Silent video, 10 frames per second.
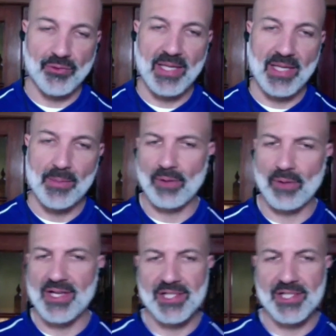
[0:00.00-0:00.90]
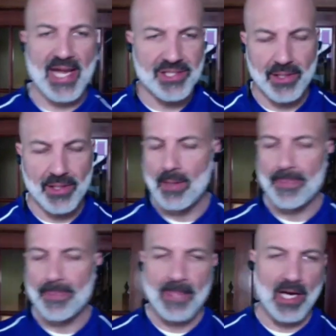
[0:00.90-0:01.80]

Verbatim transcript: that was approved by the Board of Education.